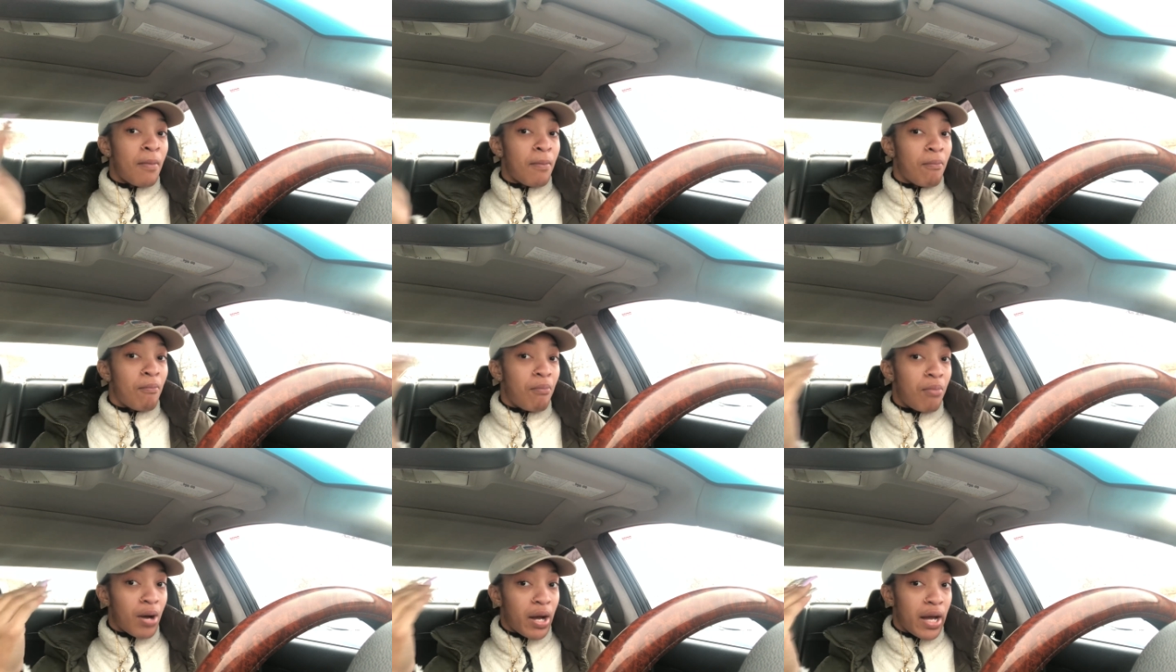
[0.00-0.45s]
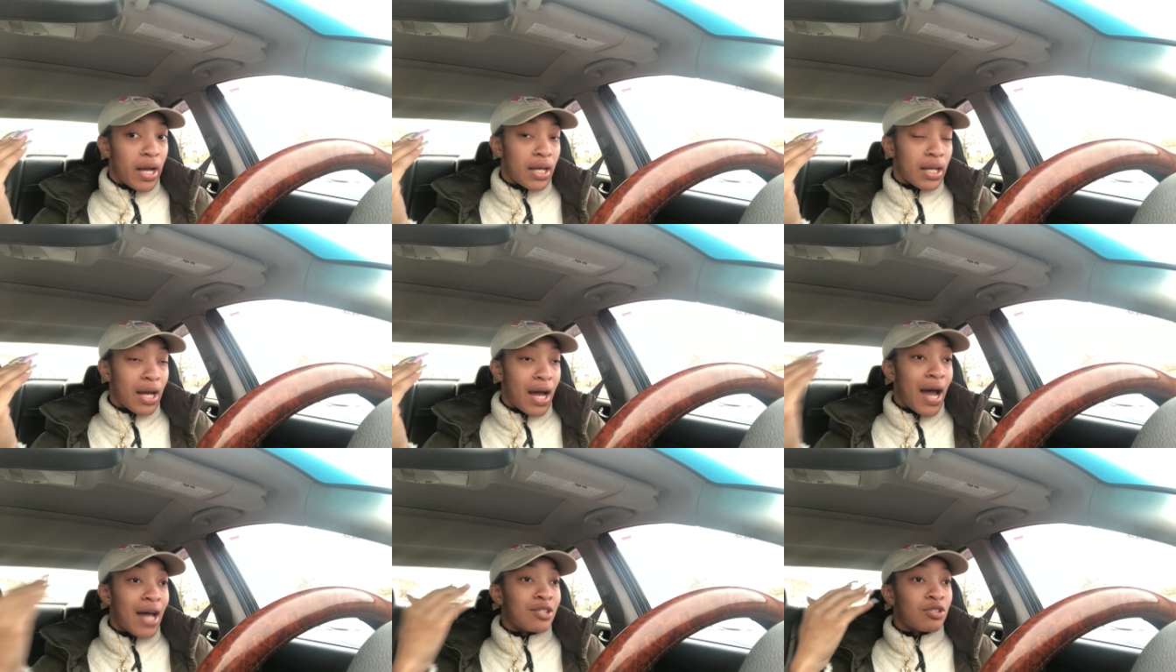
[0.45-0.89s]
But
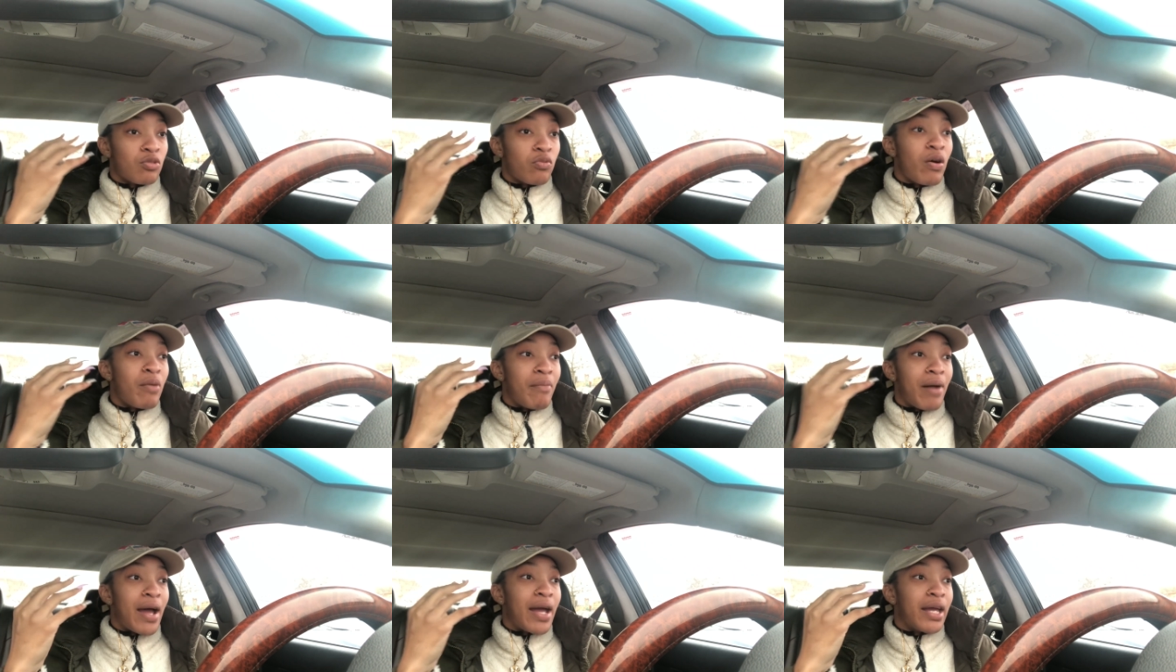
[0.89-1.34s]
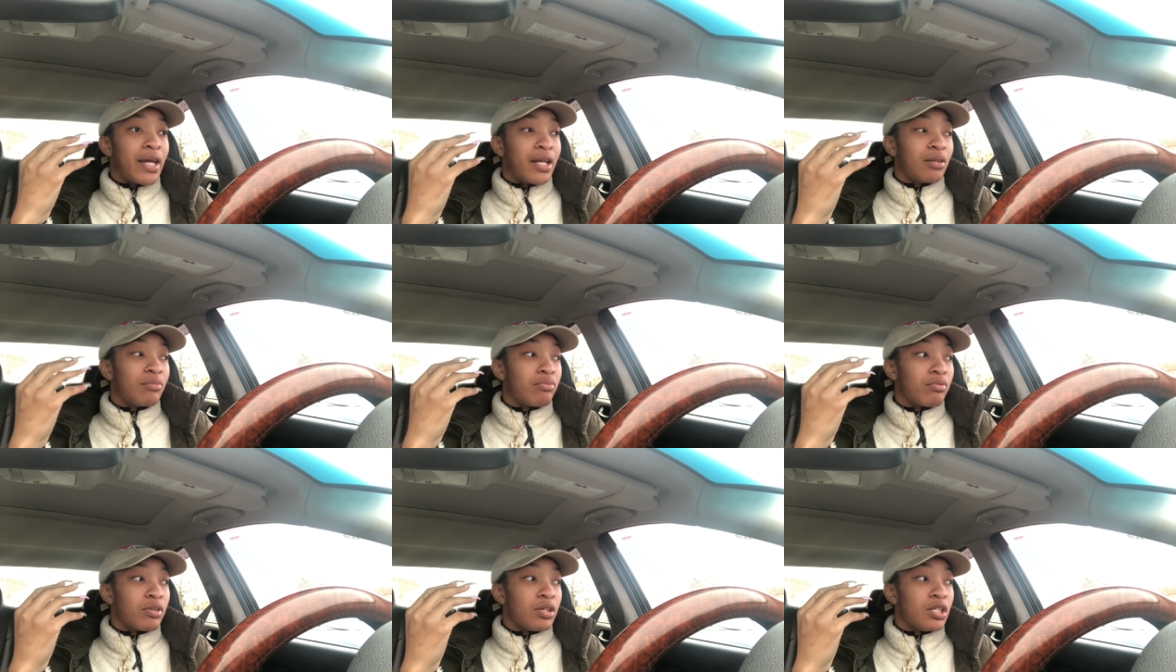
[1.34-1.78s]
I do want my hair
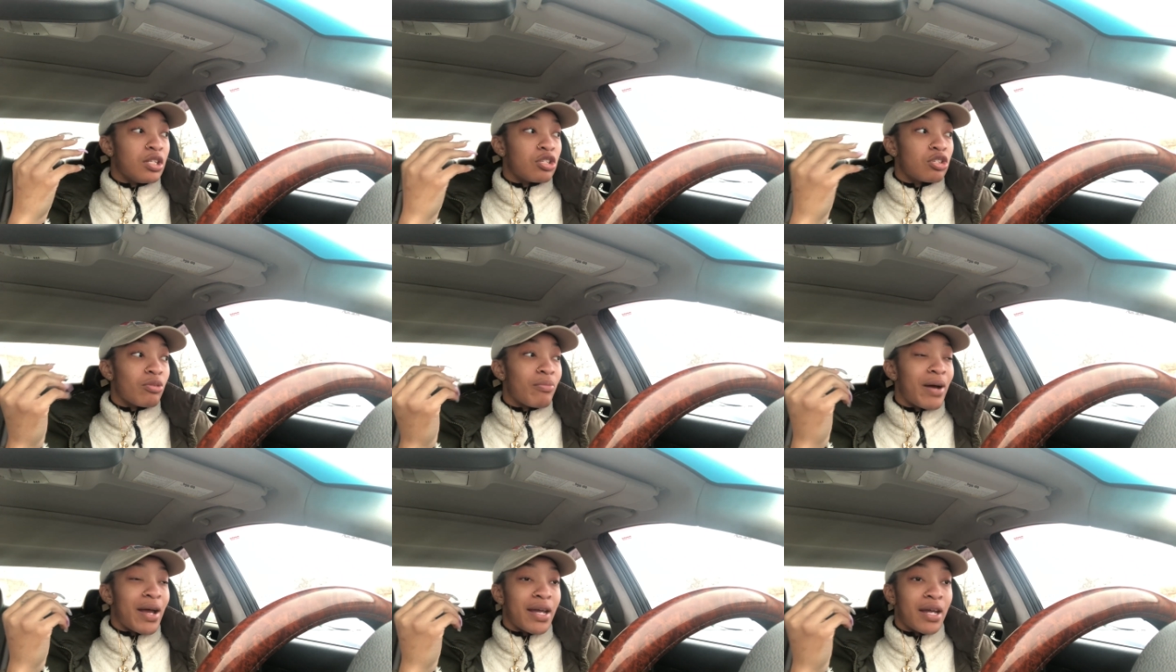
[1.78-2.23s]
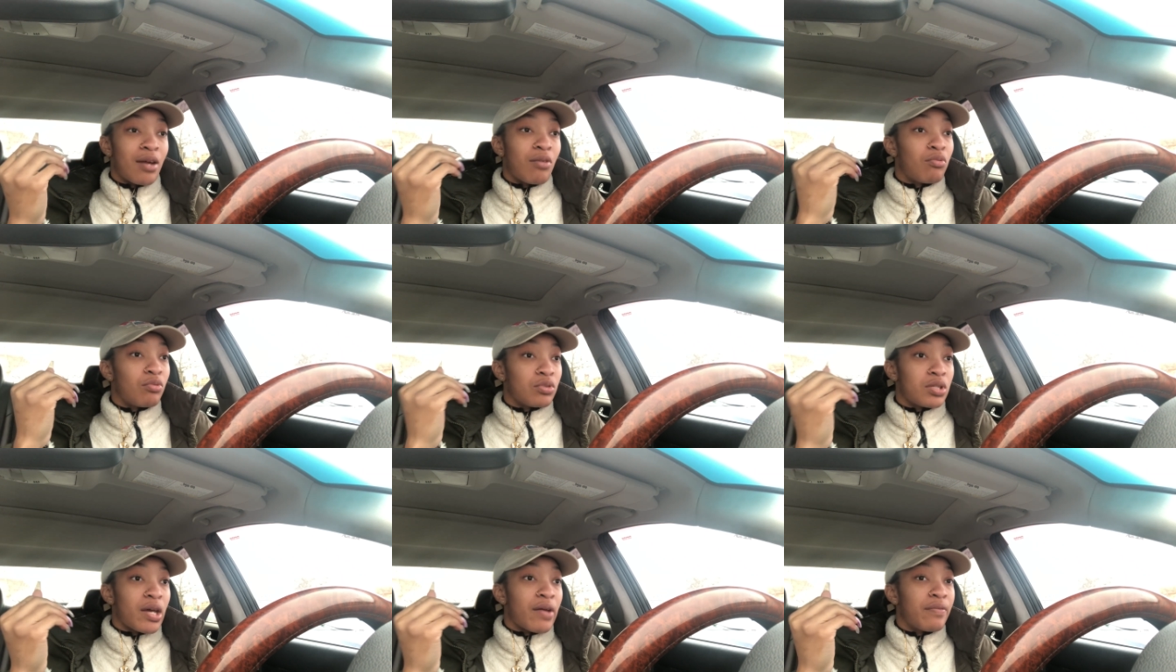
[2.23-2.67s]
to breathe, so my hair
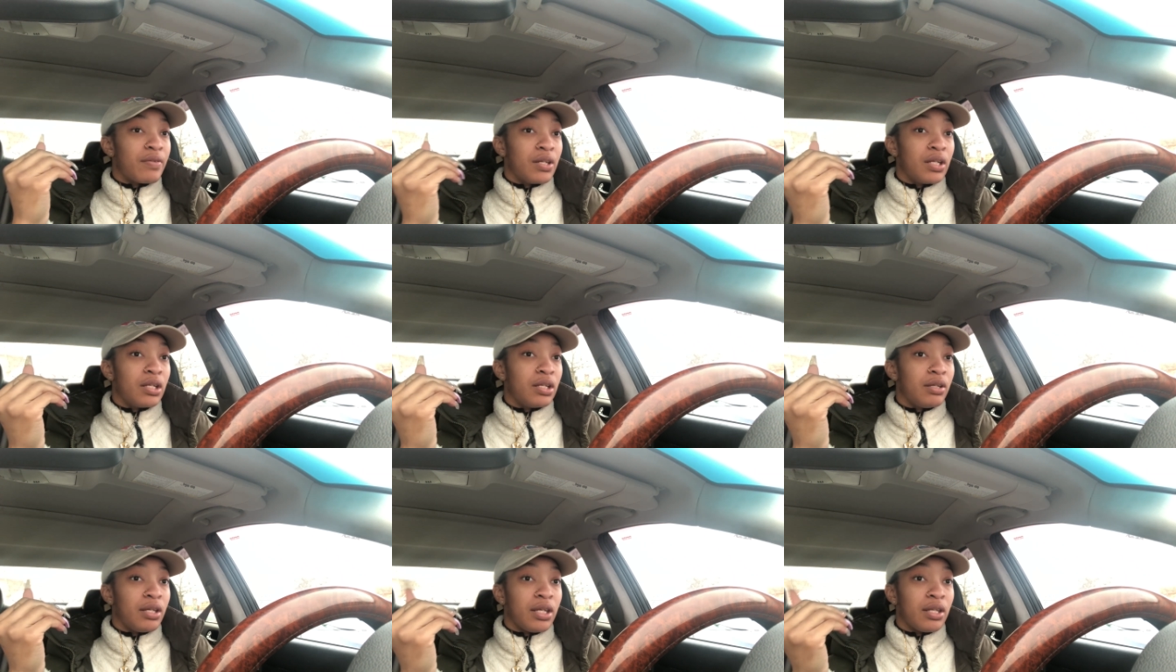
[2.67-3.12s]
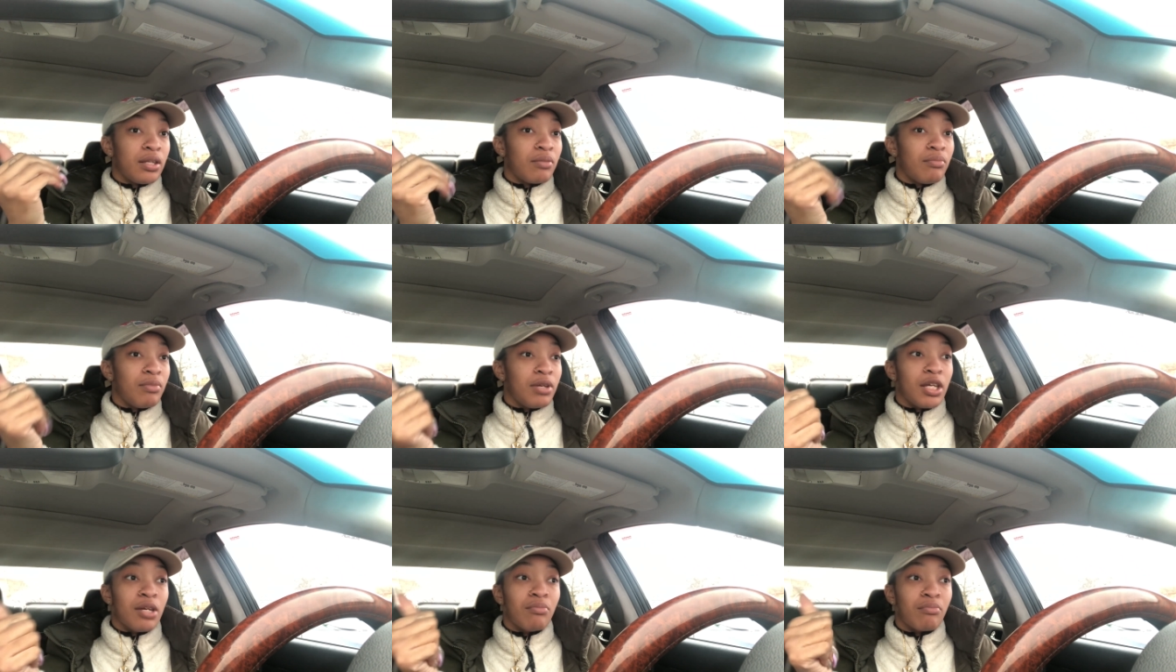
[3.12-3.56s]
will definitely either
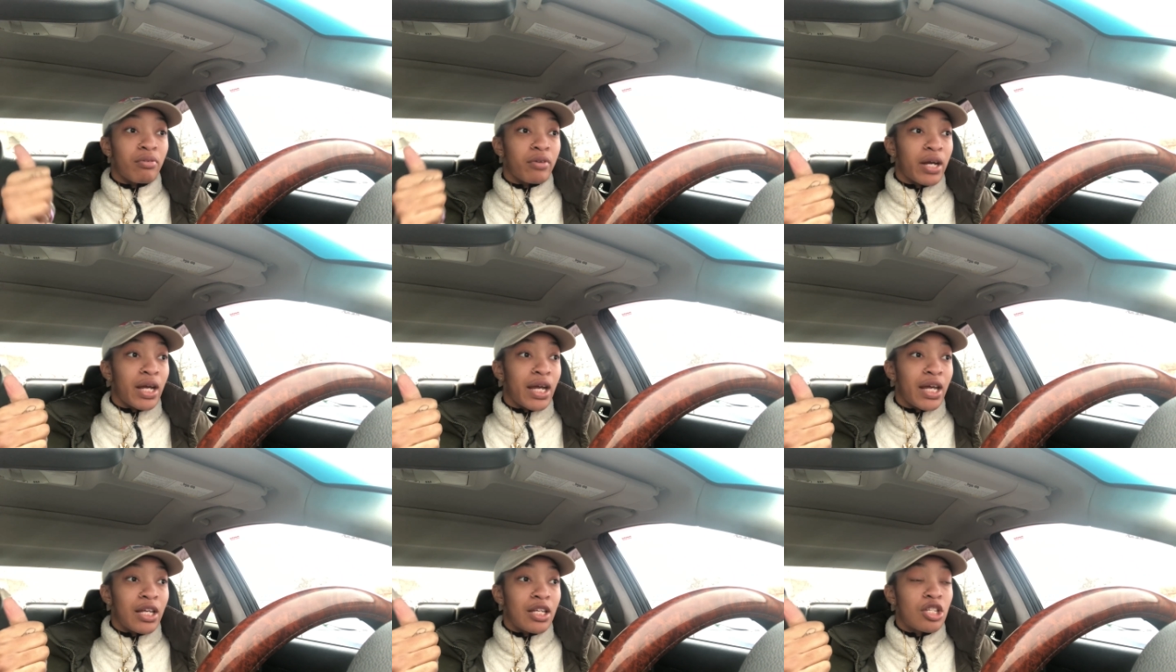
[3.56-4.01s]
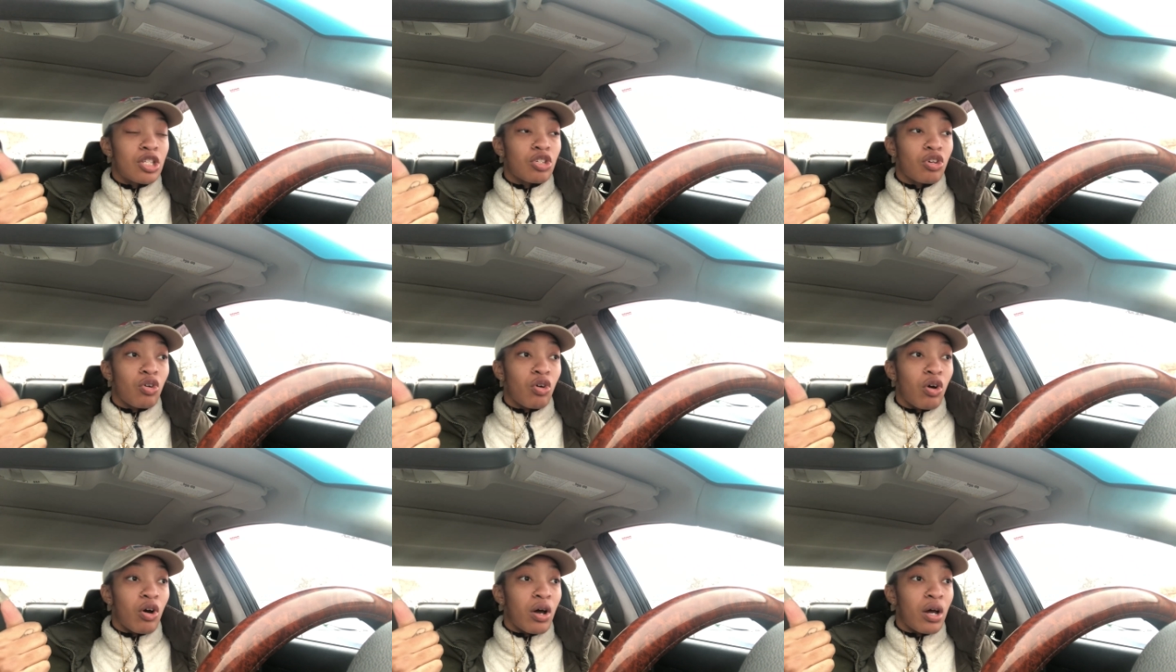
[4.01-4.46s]
be in braids
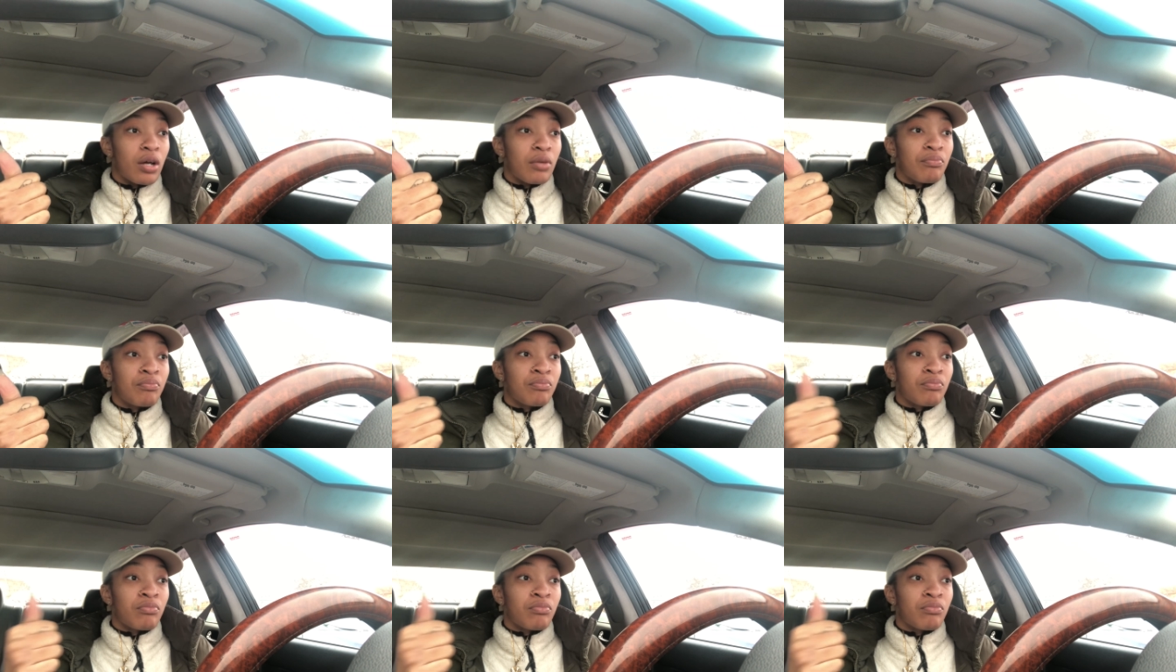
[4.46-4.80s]
or